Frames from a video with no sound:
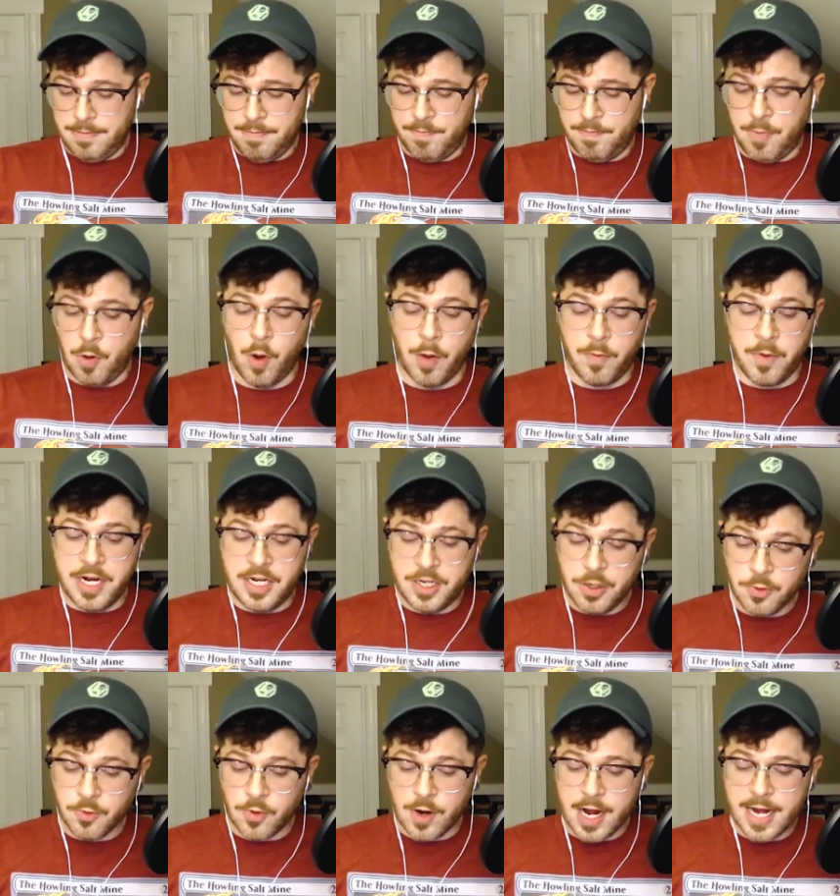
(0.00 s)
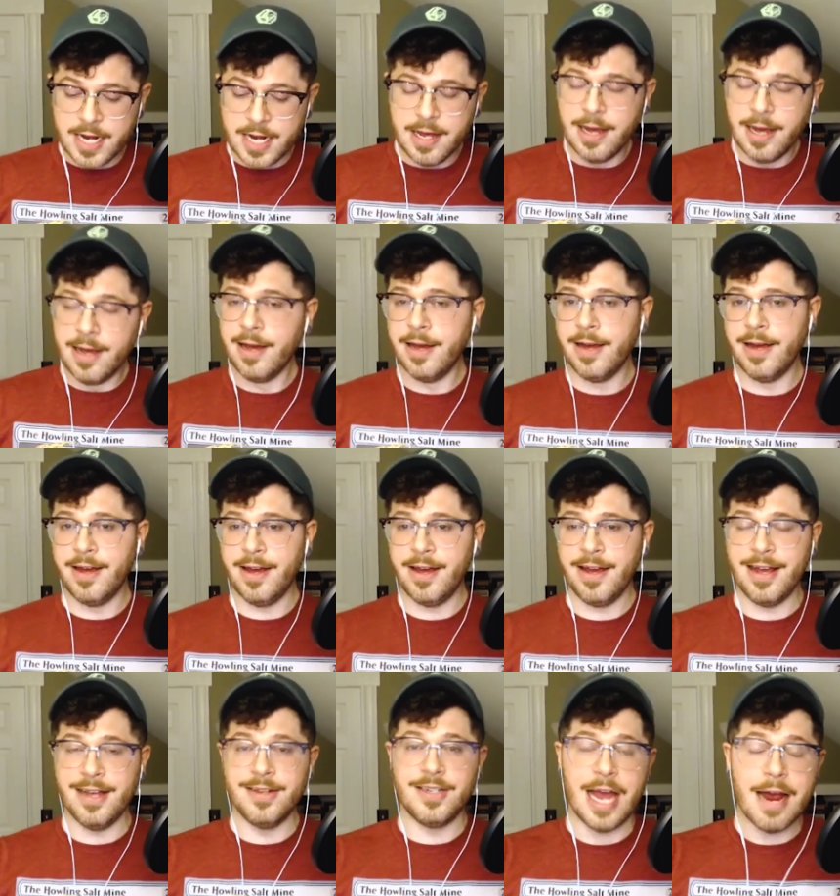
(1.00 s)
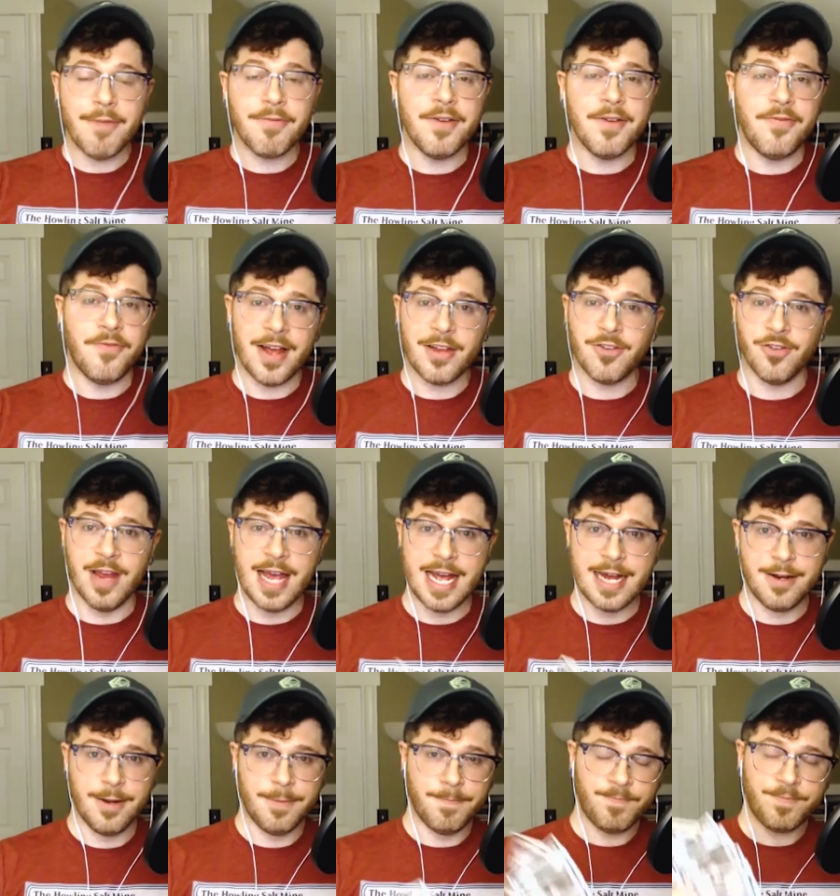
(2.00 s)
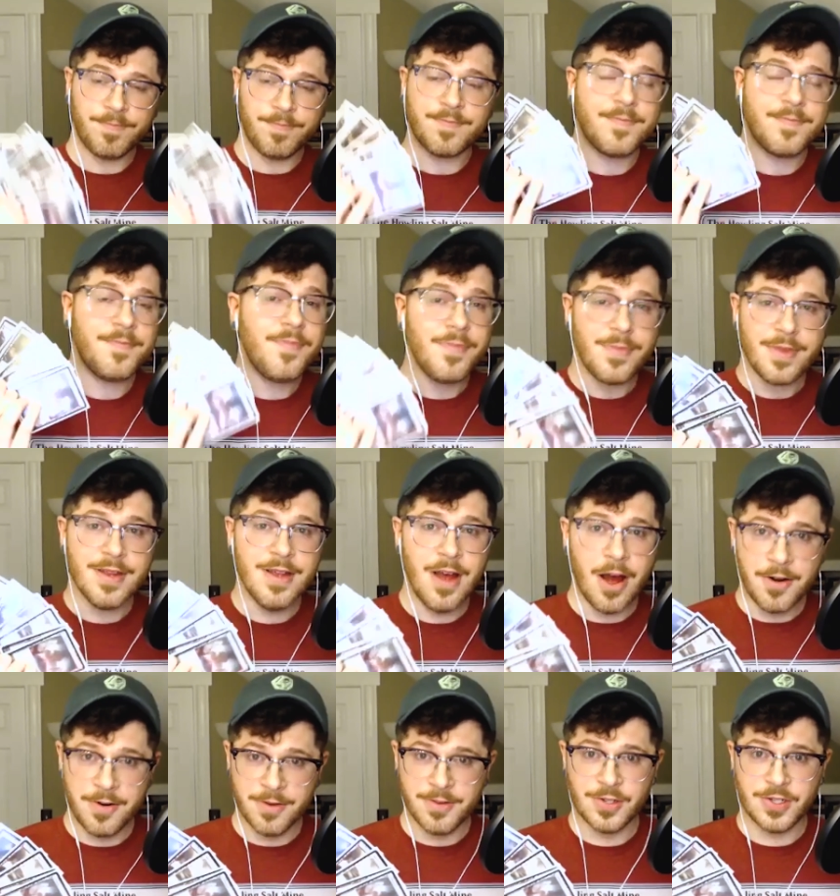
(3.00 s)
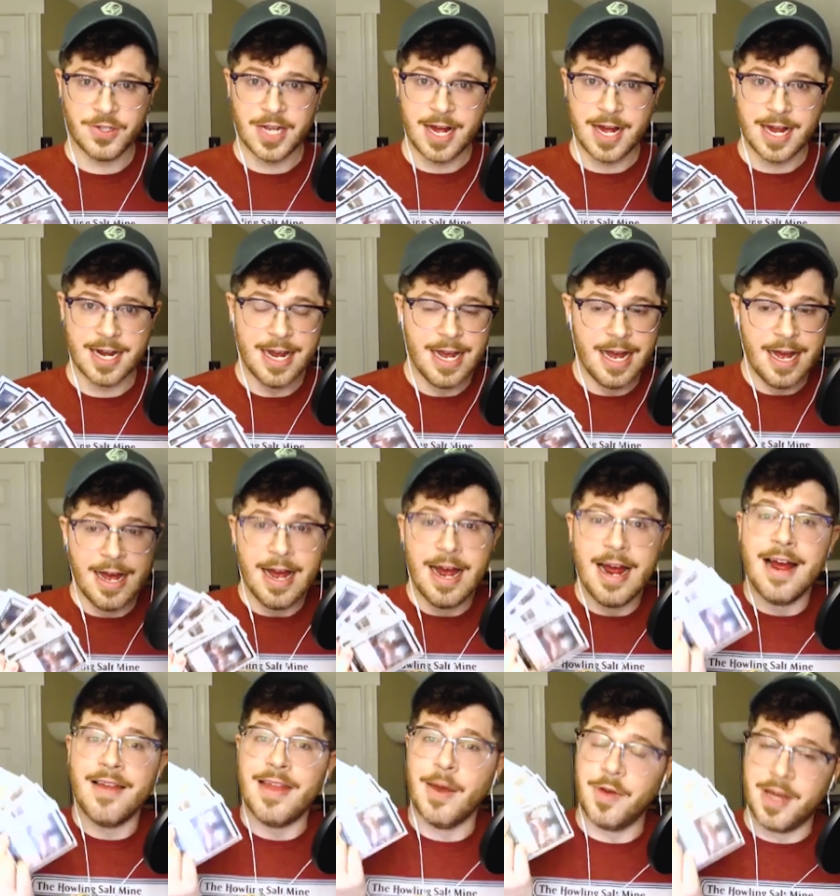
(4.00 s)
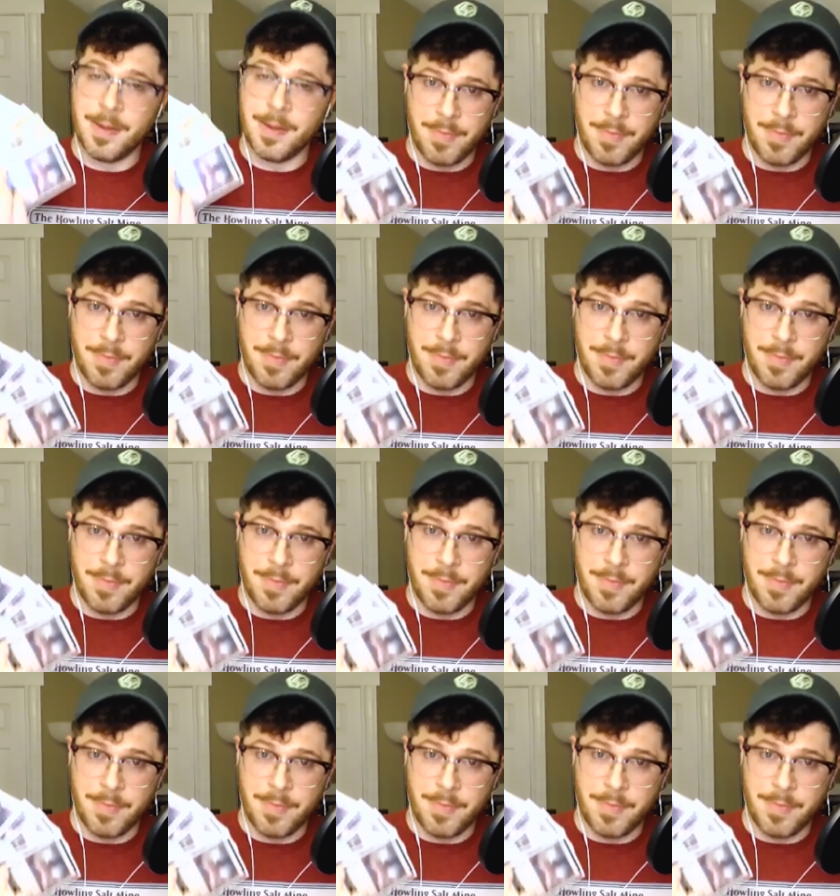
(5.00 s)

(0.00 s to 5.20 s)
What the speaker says: But what we do run is every fetch land under the sun that we can